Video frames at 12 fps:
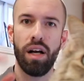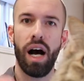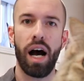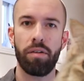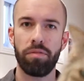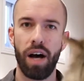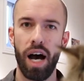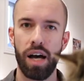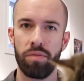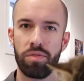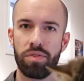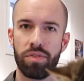high
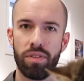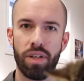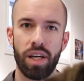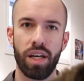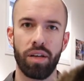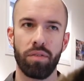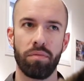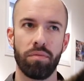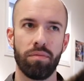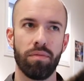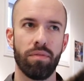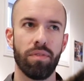fives, and
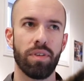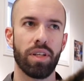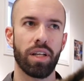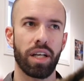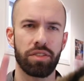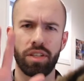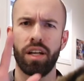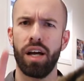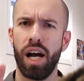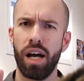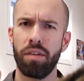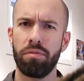the next kid a
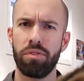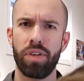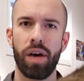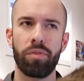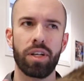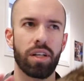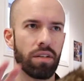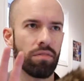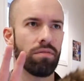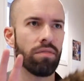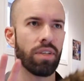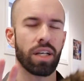high 7 and
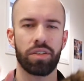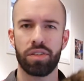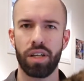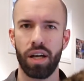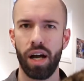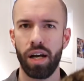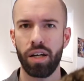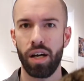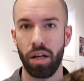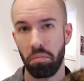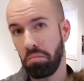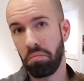next kid a high
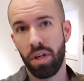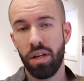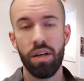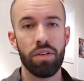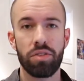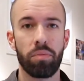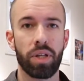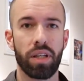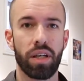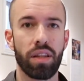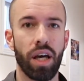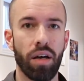9. Something
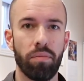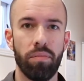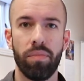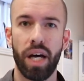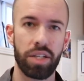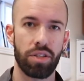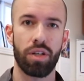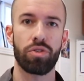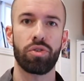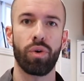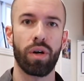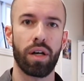like that. That's our
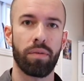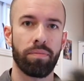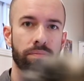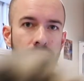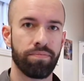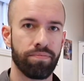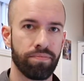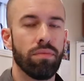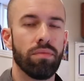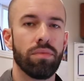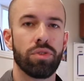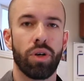story.
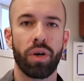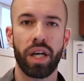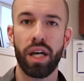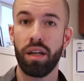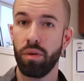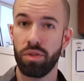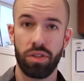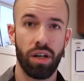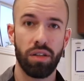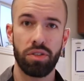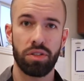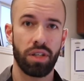So again, it was
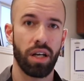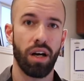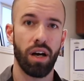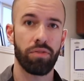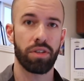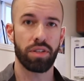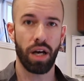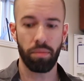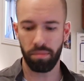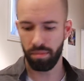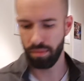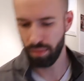all just kind of off the
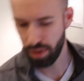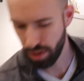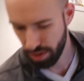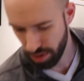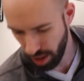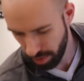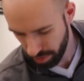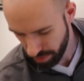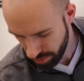top. Stop.